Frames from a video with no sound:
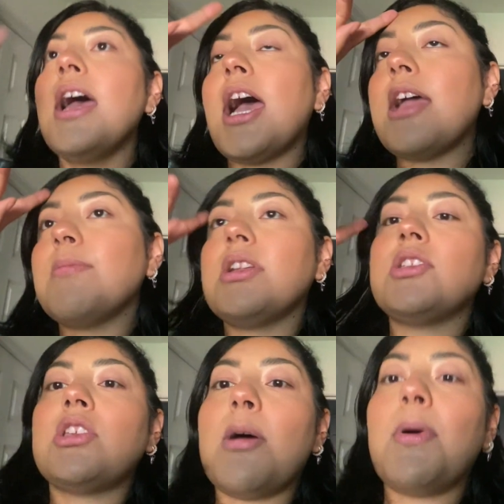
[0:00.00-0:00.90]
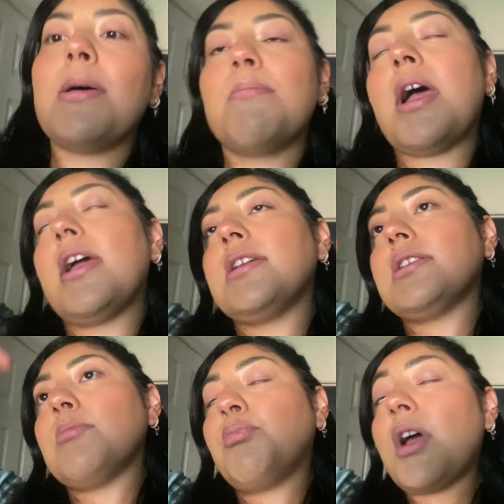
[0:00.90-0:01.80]
I'm gonna stop at my
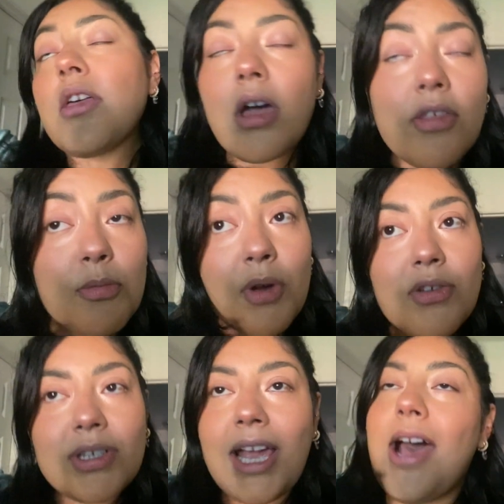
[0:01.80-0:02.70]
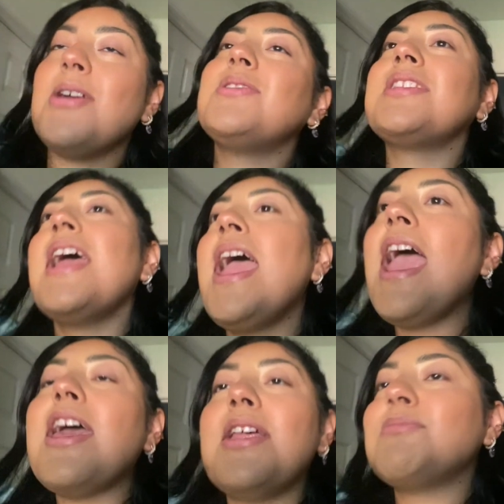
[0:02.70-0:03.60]
bro other brother's house
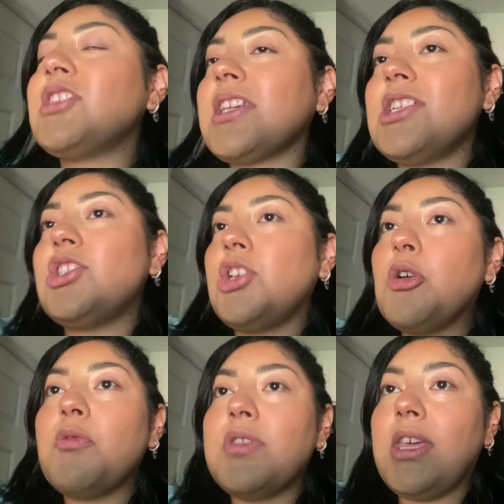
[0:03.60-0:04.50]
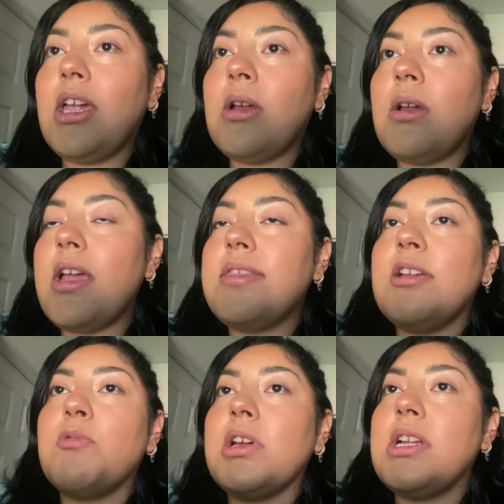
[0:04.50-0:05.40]
and I'm just gonna chill over there. I
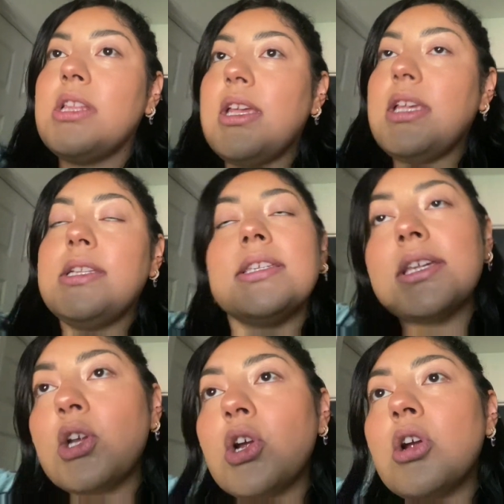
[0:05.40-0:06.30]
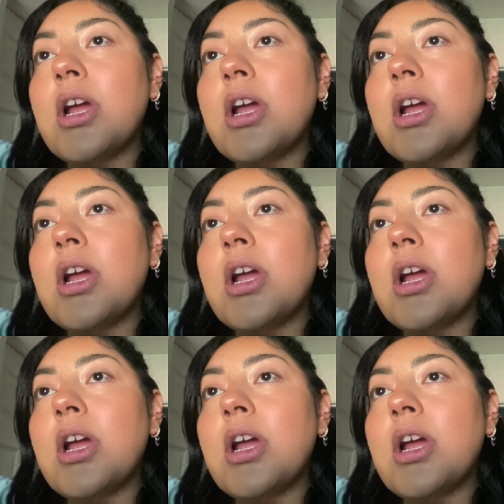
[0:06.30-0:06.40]
think we're gonna like eat dinner.